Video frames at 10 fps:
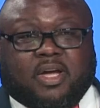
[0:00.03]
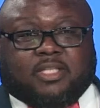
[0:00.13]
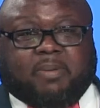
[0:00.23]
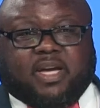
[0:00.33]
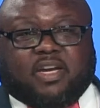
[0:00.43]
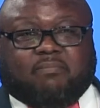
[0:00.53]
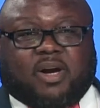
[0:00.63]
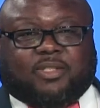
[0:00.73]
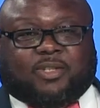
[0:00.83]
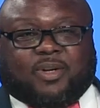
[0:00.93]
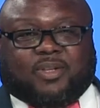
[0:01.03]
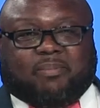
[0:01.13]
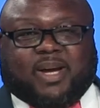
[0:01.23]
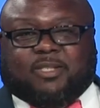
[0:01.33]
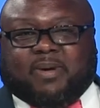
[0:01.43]
Speaking of Mercer, the
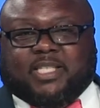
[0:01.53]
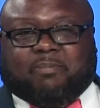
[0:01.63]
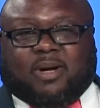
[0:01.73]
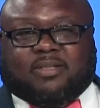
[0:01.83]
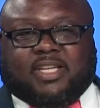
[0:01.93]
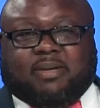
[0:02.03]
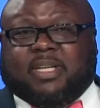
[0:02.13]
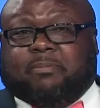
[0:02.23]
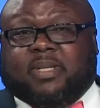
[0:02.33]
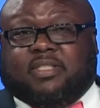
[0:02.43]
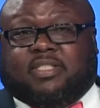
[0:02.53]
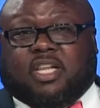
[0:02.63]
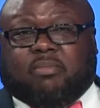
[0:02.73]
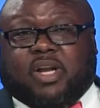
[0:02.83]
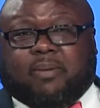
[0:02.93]
Bears baseball team has been
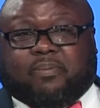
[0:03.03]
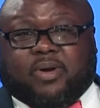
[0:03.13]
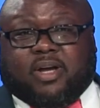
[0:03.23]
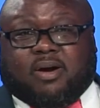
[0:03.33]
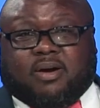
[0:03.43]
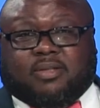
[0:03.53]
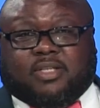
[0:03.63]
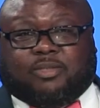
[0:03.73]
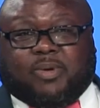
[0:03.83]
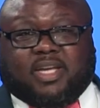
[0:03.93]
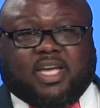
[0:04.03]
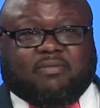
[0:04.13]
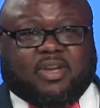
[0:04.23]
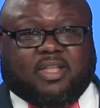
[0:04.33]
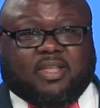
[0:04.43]
celebrating pretty hard this week,
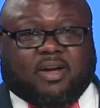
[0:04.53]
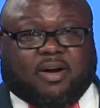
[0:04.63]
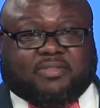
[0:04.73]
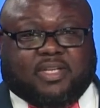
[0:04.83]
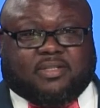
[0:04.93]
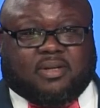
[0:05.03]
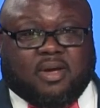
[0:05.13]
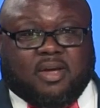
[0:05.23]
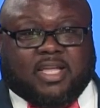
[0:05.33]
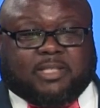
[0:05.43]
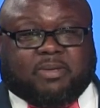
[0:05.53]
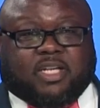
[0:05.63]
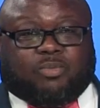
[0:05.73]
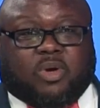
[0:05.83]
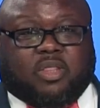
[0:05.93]
even in the offseason. That's
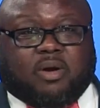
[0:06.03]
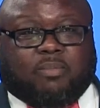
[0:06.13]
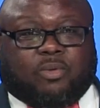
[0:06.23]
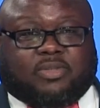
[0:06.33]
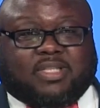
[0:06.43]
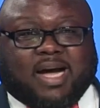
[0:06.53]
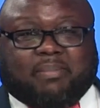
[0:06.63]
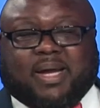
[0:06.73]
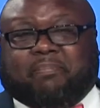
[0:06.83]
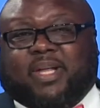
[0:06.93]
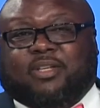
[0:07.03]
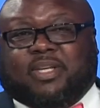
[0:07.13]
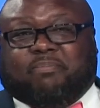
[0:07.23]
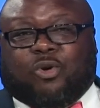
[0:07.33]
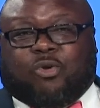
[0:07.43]
because one of their most dominant players
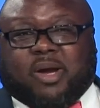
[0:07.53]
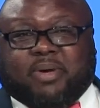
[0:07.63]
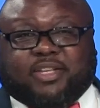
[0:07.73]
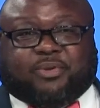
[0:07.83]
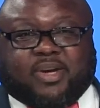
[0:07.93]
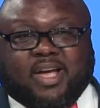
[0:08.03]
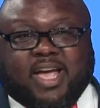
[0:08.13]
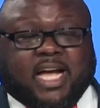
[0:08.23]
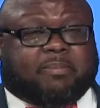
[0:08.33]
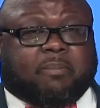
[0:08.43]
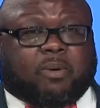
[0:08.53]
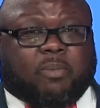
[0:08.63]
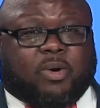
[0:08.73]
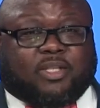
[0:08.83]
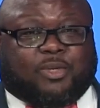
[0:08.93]
in program history has been
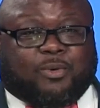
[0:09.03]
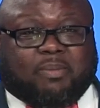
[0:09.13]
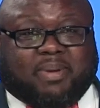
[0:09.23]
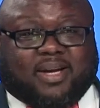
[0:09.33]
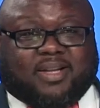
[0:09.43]
promoted to the big